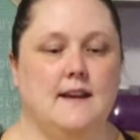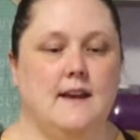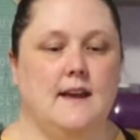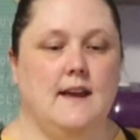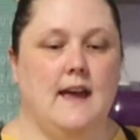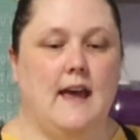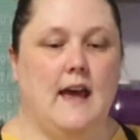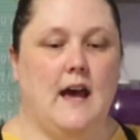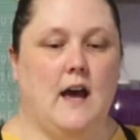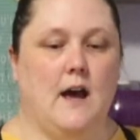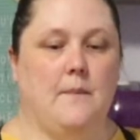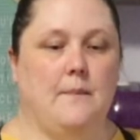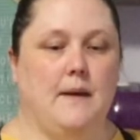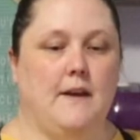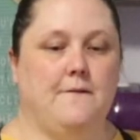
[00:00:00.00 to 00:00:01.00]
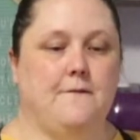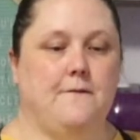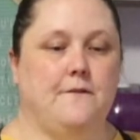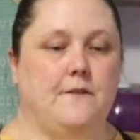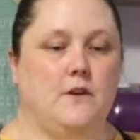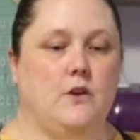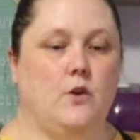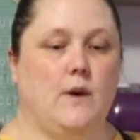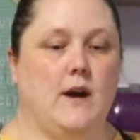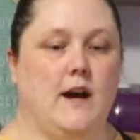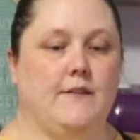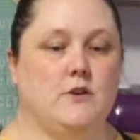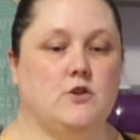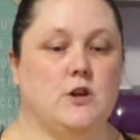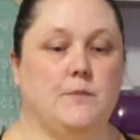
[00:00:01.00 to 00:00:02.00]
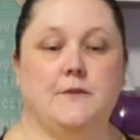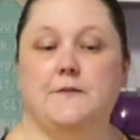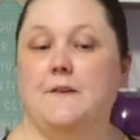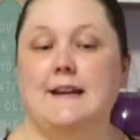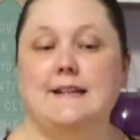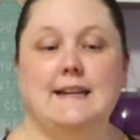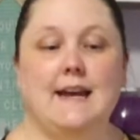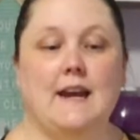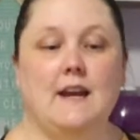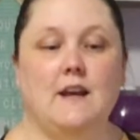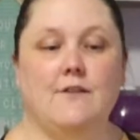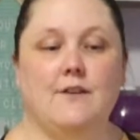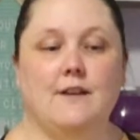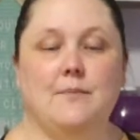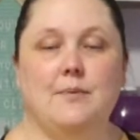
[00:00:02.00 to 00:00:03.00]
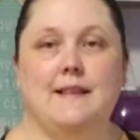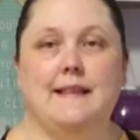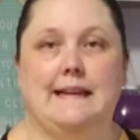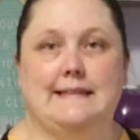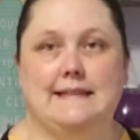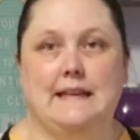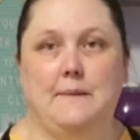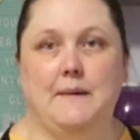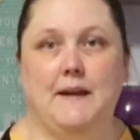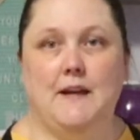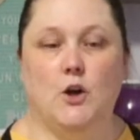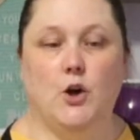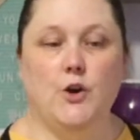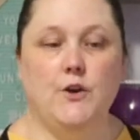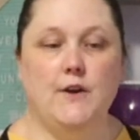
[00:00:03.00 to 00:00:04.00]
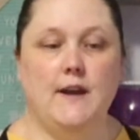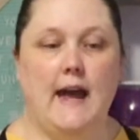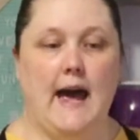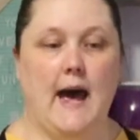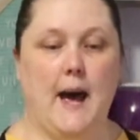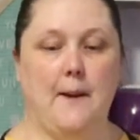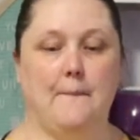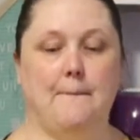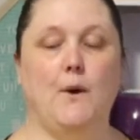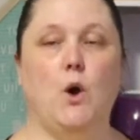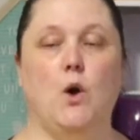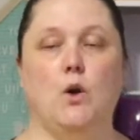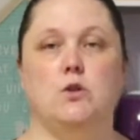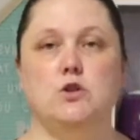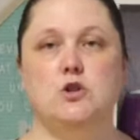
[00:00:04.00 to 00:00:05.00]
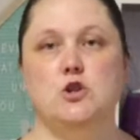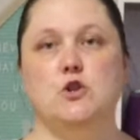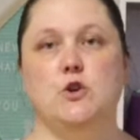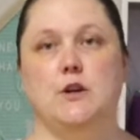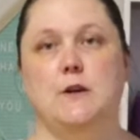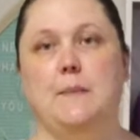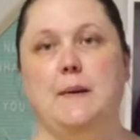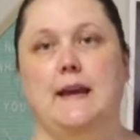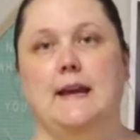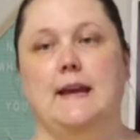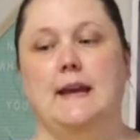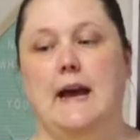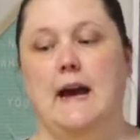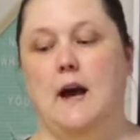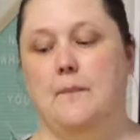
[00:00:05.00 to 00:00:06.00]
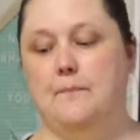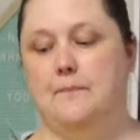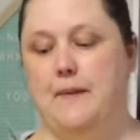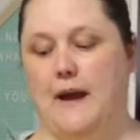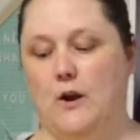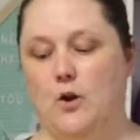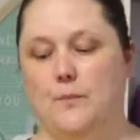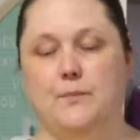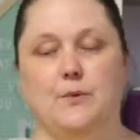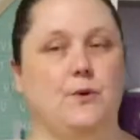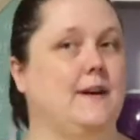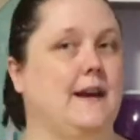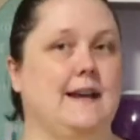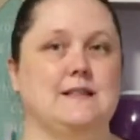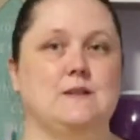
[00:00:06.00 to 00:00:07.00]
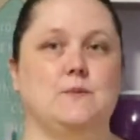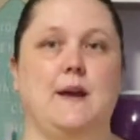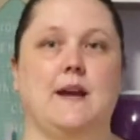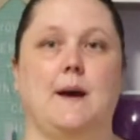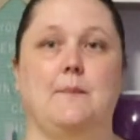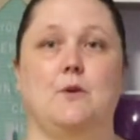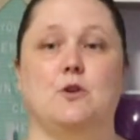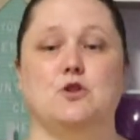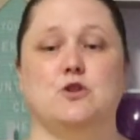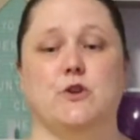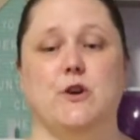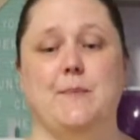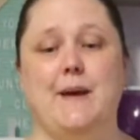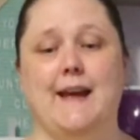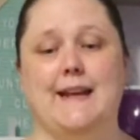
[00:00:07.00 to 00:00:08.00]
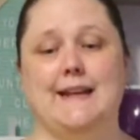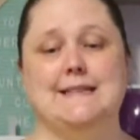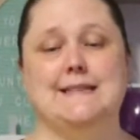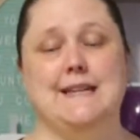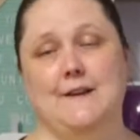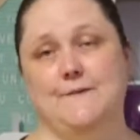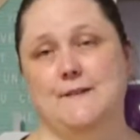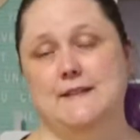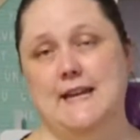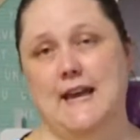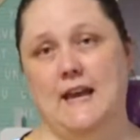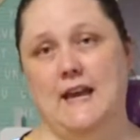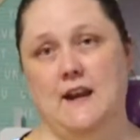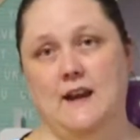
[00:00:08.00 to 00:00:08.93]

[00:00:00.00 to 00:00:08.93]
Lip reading: If you are having trouble finding any of it, please let me know. Paul should be back on board next week. I'm not sure about his Tea for 10